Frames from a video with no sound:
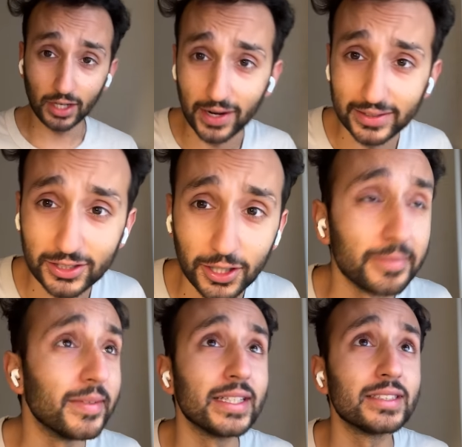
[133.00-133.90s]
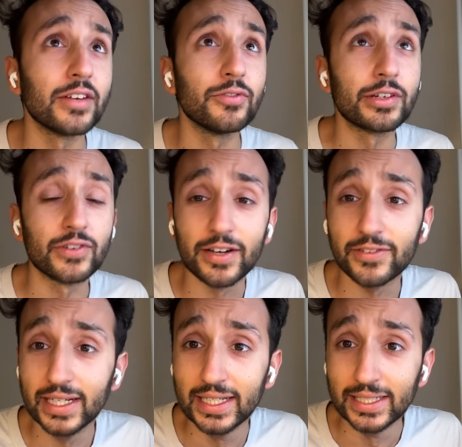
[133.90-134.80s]
Alright, so it is 10:45.
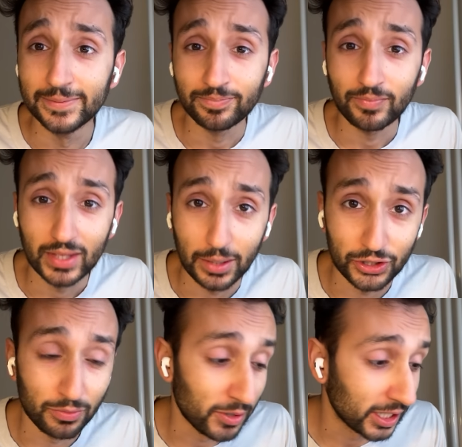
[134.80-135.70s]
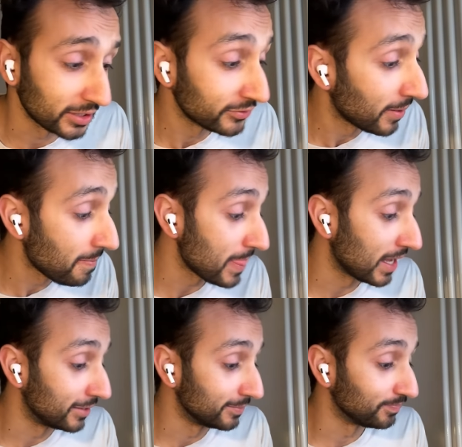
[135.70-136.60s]
That was super productive.
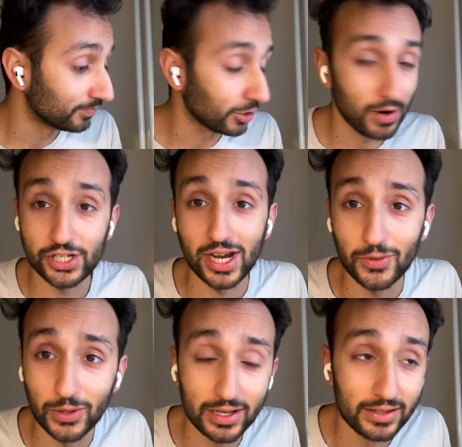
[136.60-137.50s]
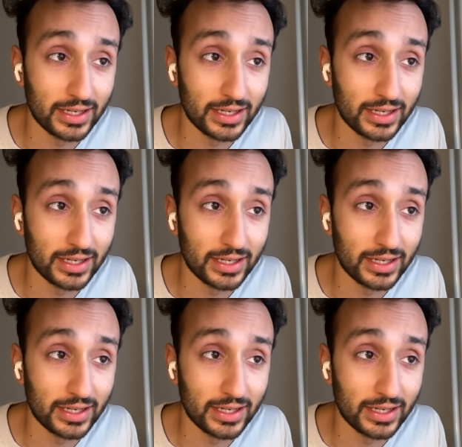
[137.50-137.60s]
Great chat with